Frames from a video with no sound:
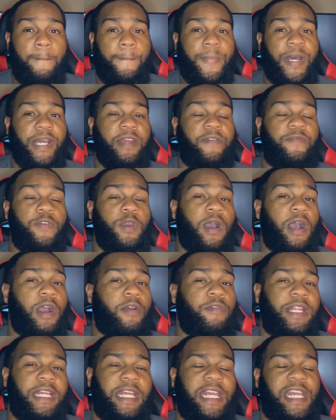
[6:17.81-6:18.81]
But if you're
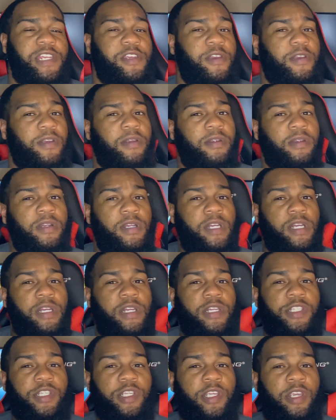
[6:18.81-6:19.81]
already in your
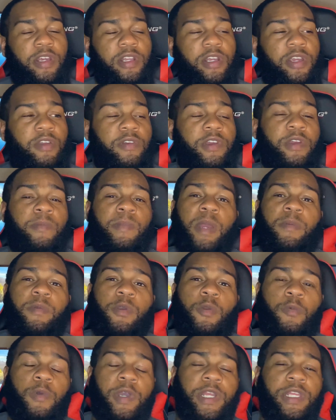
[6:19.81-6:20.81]
security career,
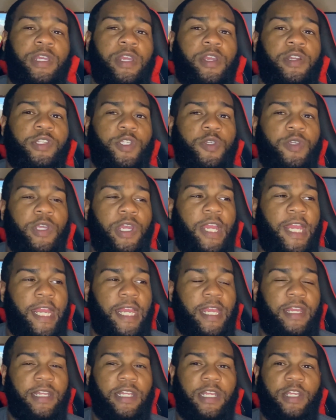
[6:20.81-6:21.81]
maybe one year, two year
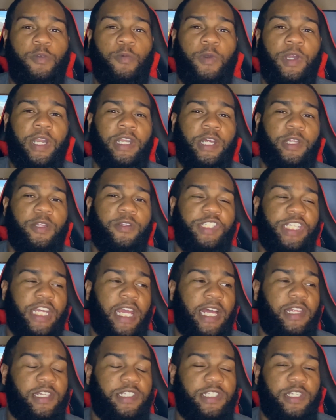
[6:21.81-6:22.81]
in, and you want another
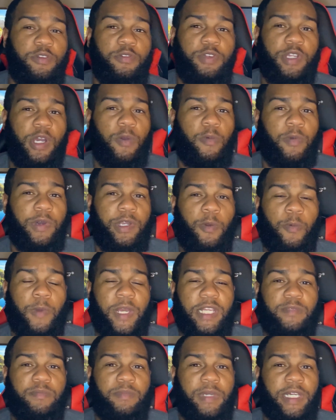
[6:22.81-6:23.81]
challenge and you don't want to
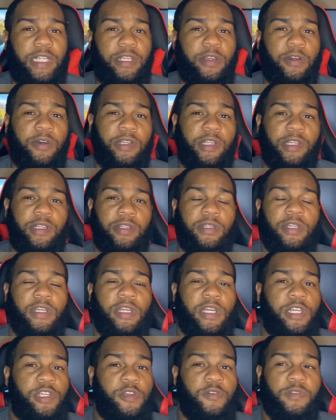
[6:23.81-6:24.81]
waste money on a
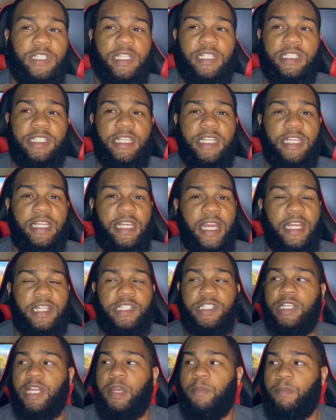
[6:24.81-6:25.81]
useless
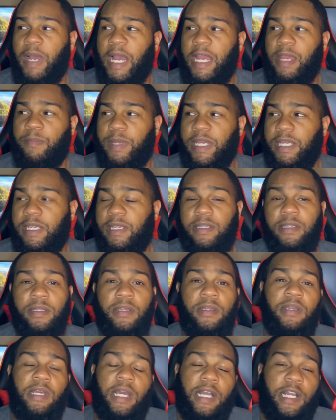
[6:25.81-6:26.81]
CEH, in my opinion,
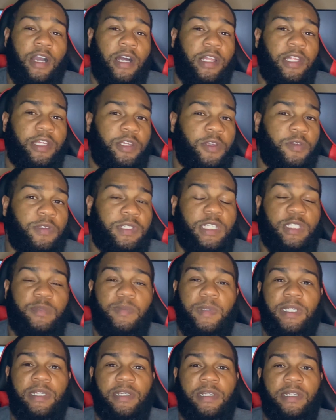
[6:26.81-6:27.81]
I call it useless
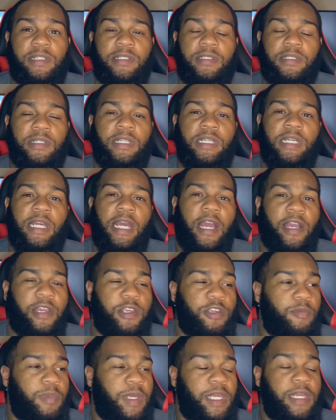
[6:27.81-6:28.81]
because how
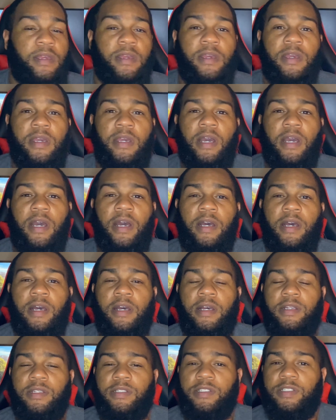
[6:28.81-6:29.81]
can you be
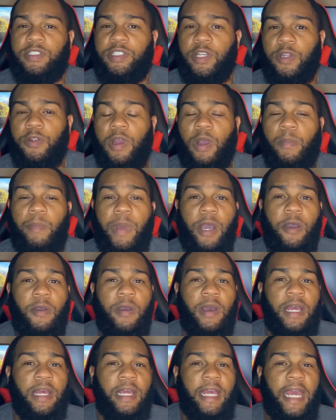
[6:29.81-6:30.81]
uh, cert
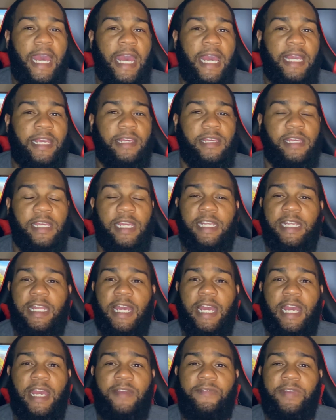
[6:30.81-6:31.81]
about hacking and
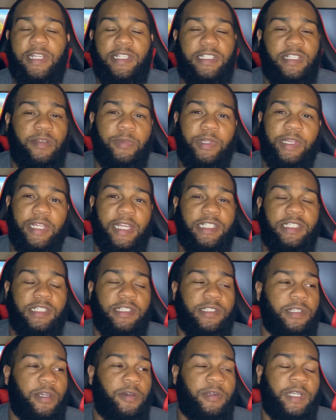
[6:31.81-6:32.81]
not have any
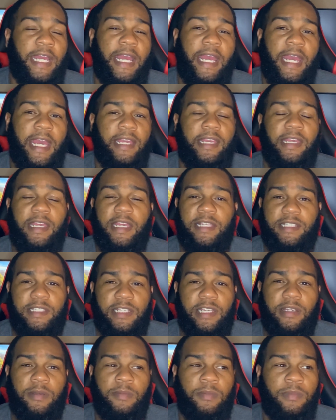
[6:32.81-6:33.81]
simulations on a hacking
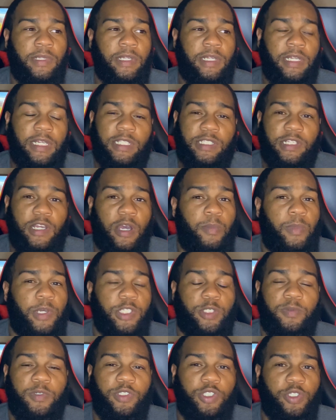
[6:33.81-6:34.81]
exam? It's all
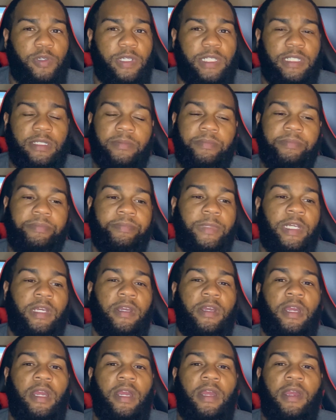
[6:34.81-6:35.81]
multiple choice.
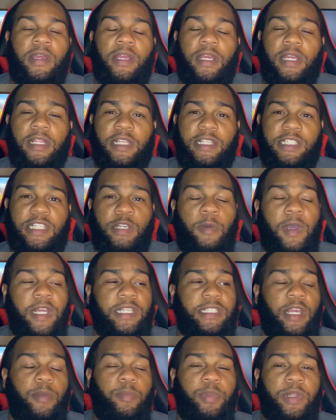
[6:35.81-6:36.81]
The
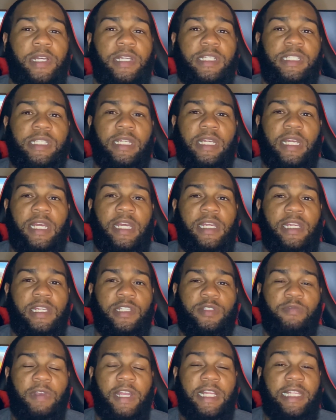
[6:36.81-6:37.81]
CYSA Plus
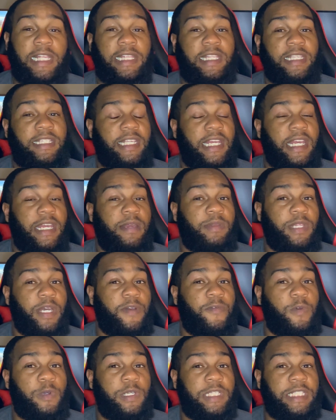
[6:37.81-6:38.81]
is ranked at the same
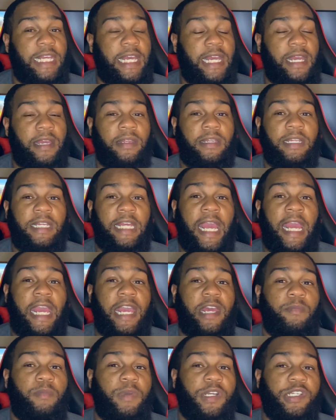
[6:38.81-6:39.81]
level as that
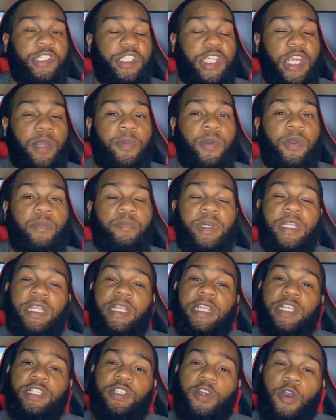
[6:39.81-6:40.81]
and much cheaper, but
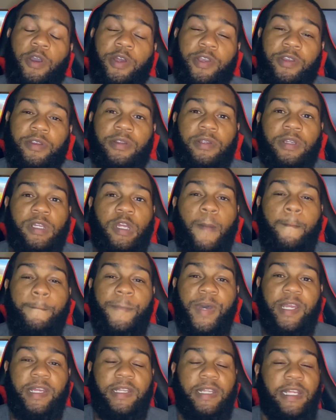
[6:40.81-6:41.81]
it is harder.
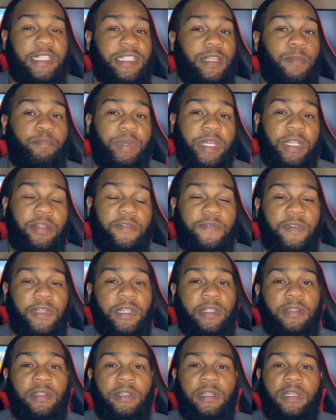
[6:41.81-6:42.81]
But it's a benefit.